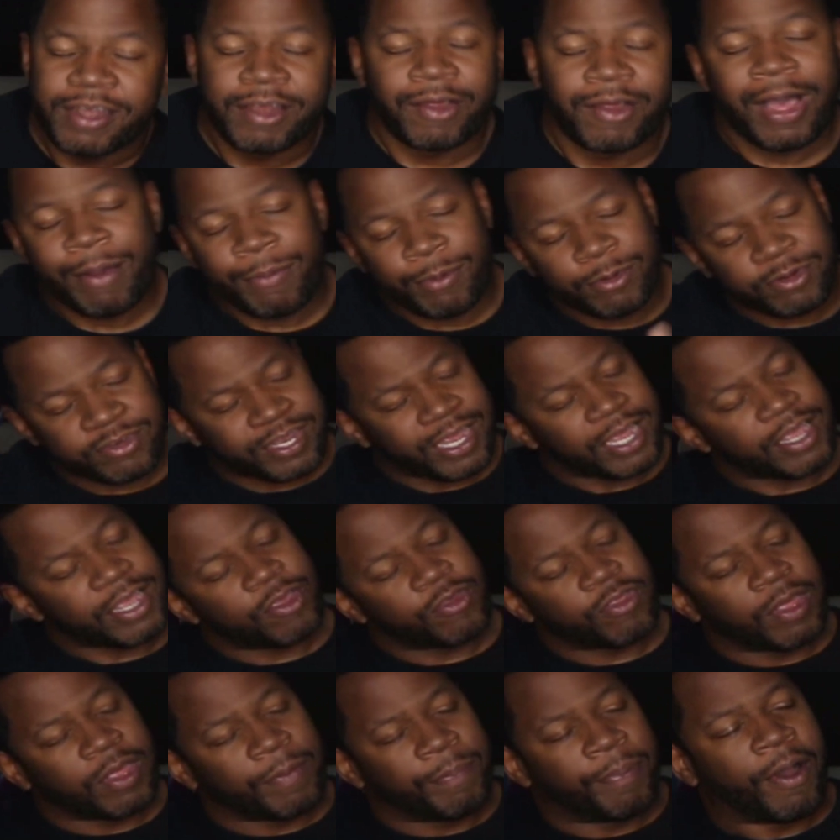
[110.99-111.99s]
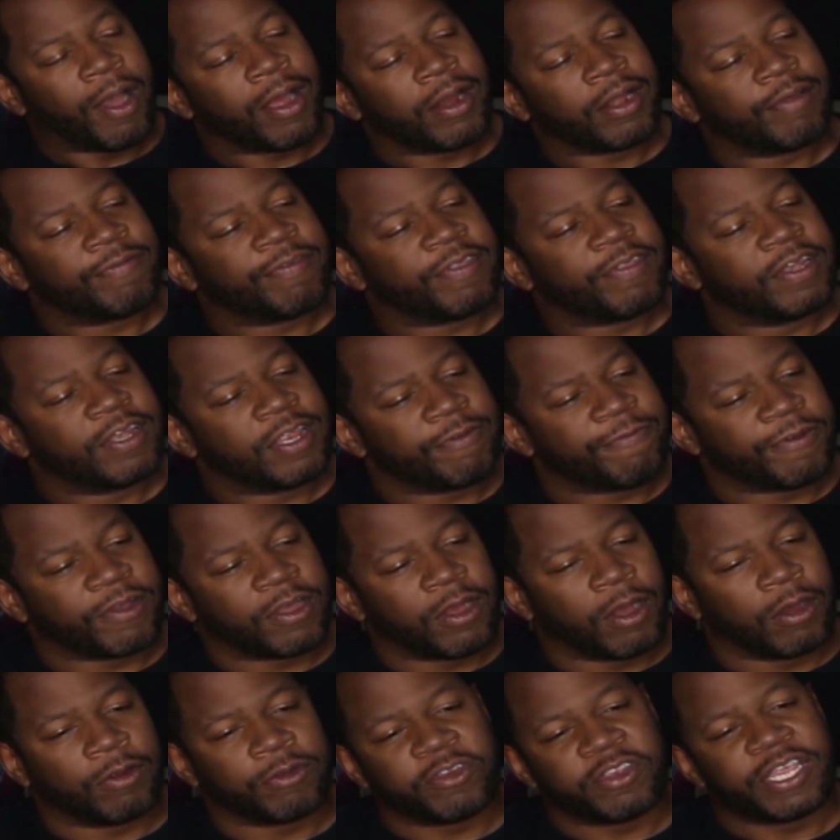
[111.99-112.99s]
Now I will tell you that part of the
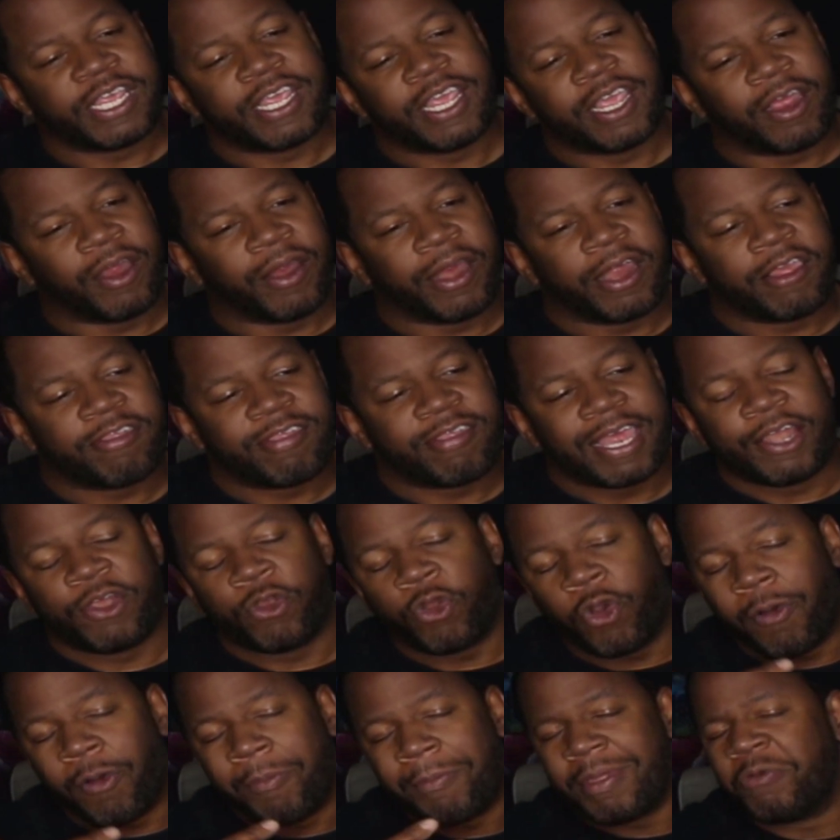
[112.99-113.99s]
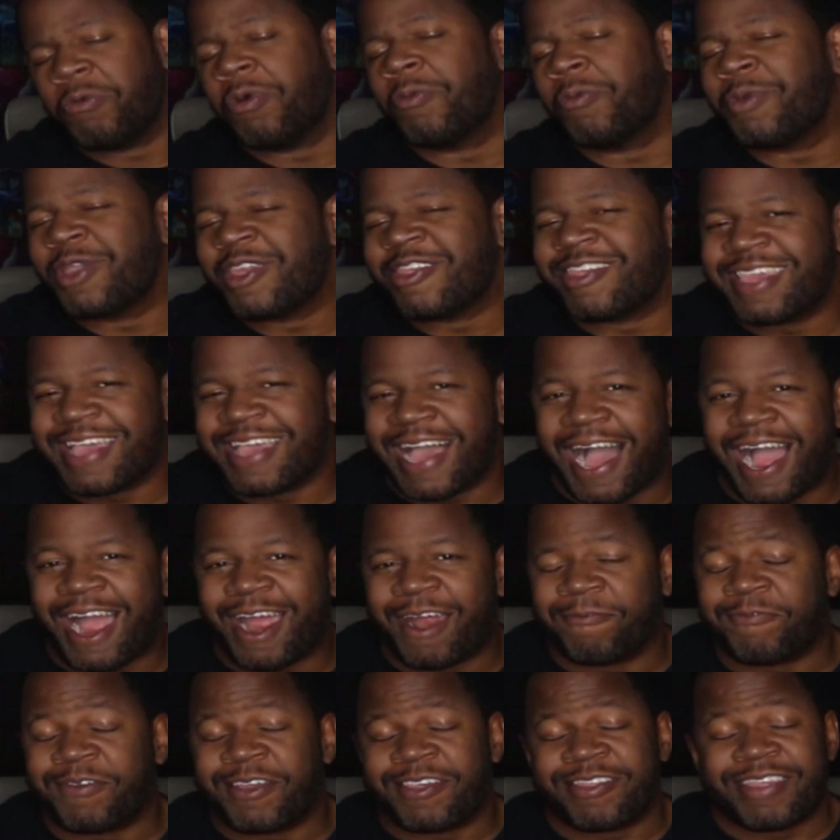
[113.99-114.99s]
difficulty here is that normally when we see
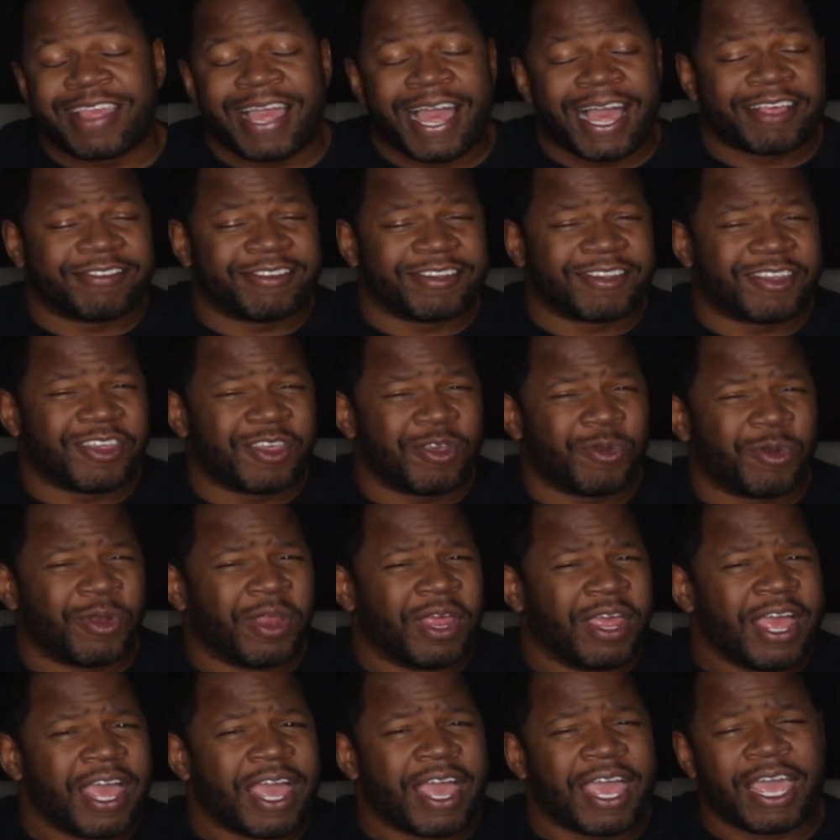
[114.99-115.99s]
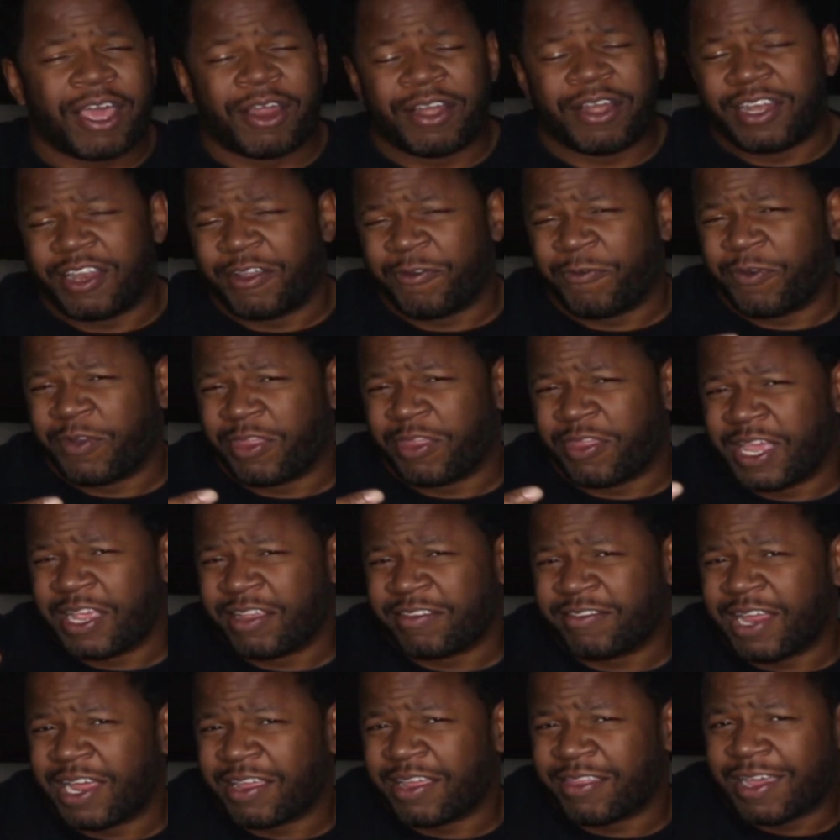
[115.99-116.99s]
Iron Fist execute and different
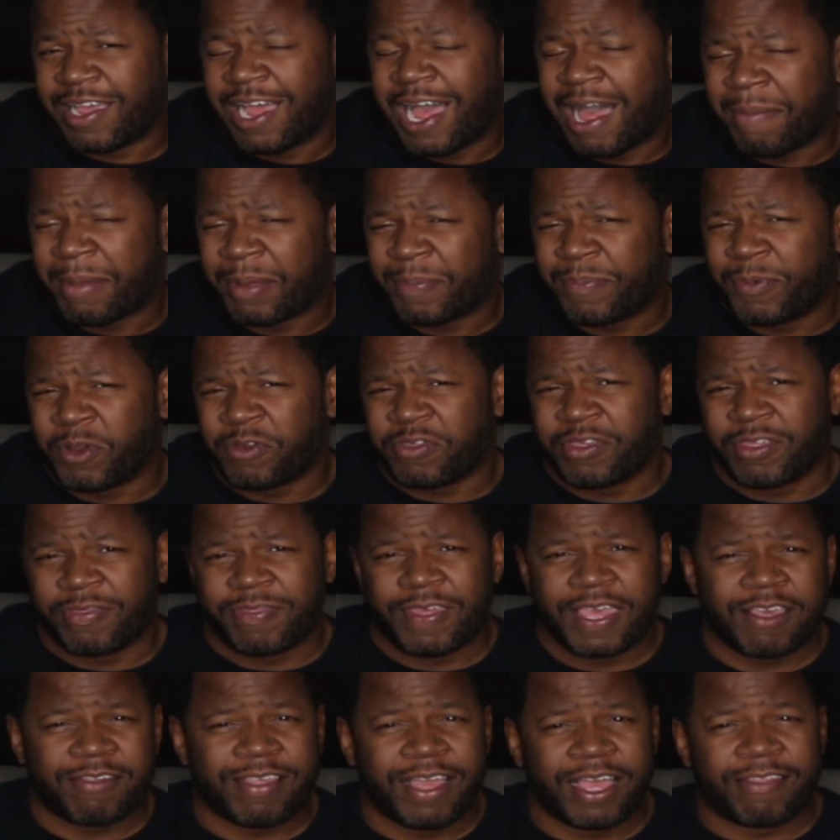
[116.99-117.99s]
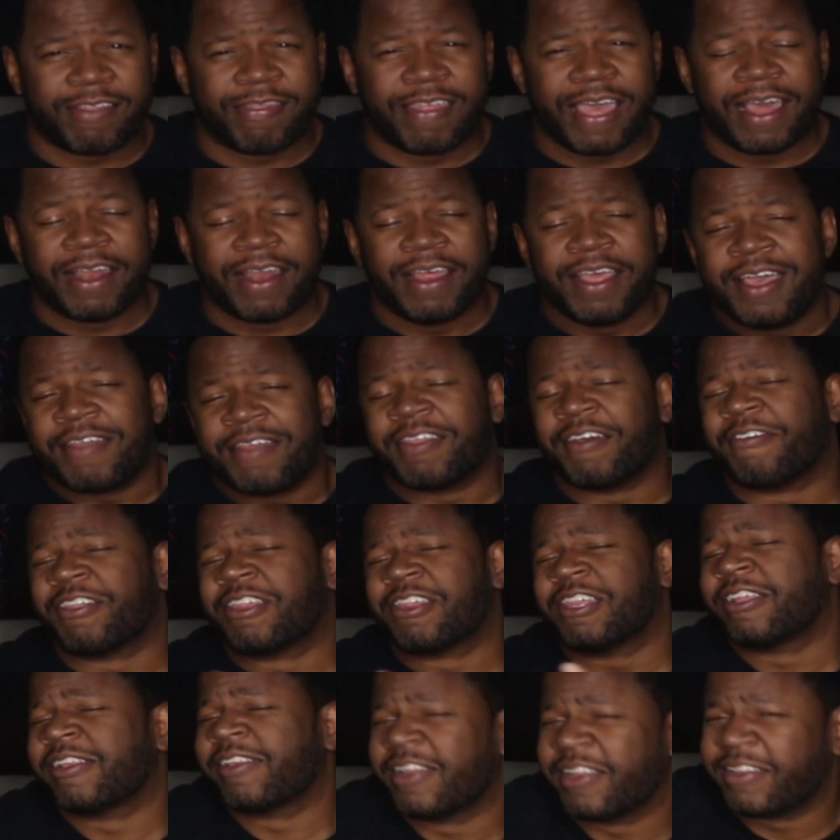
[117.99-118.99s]
things like the comic books and things like that, the,
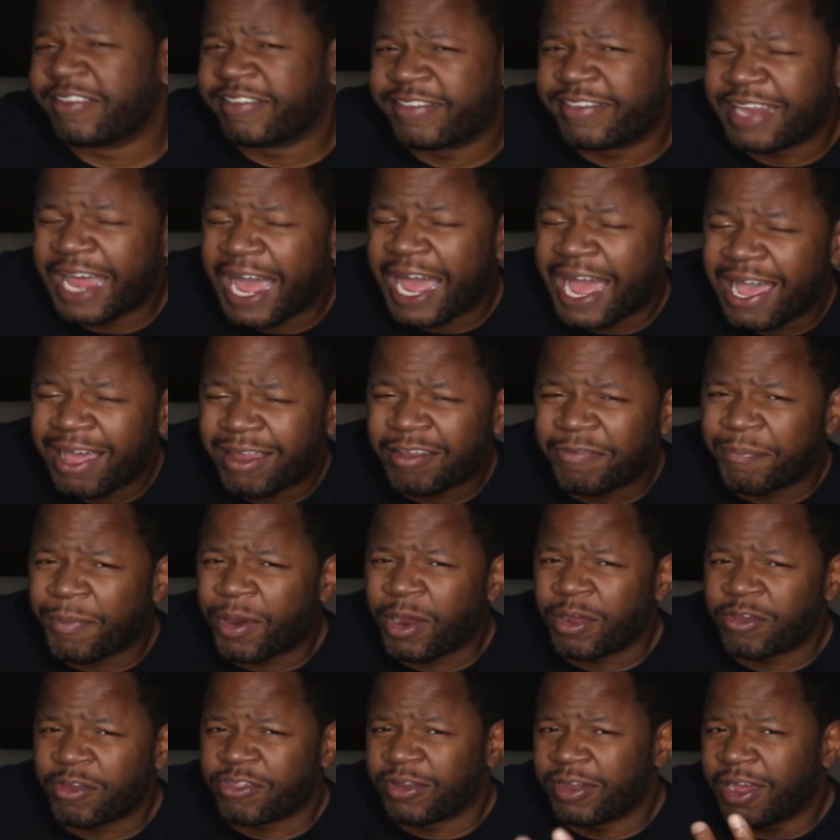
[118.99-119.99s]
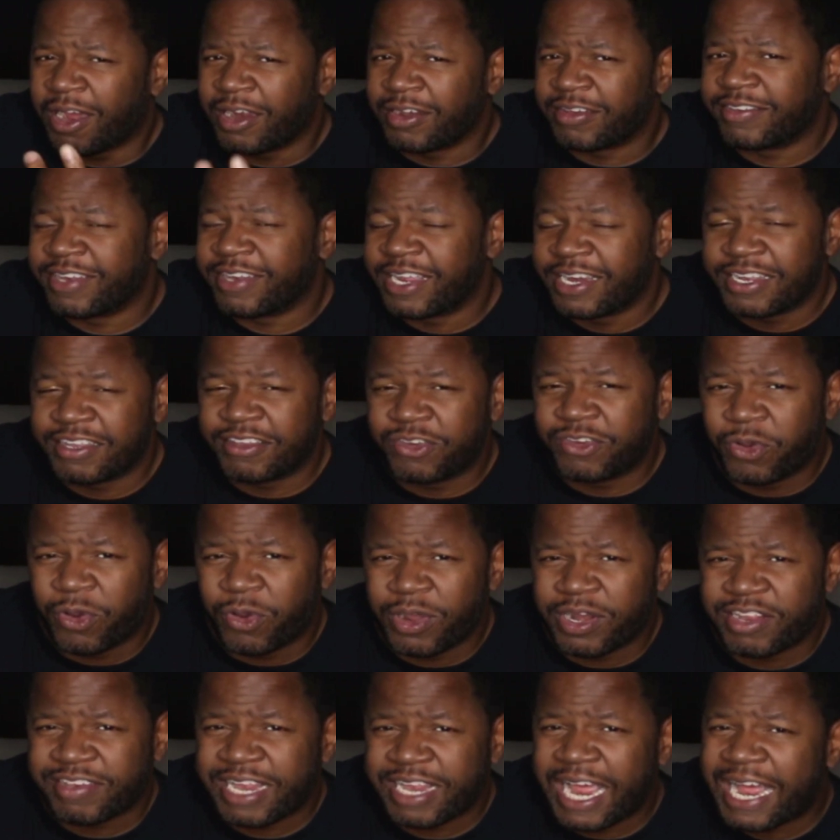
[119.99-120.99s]
the style of martial arts that he's
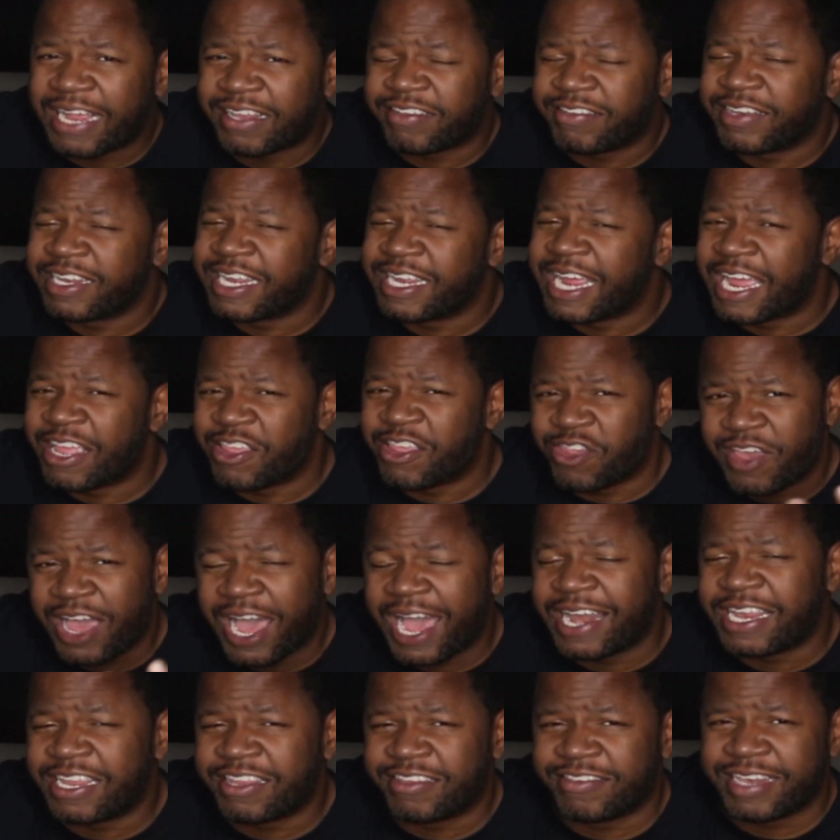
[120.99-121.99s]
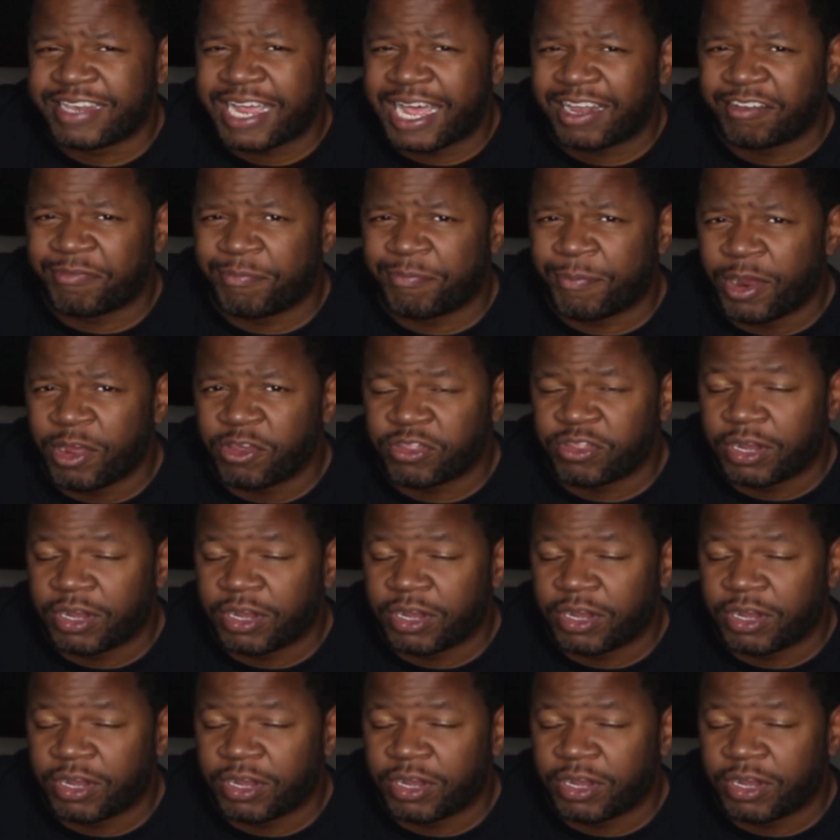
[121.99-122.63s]
doing is actually a Chinese style of martial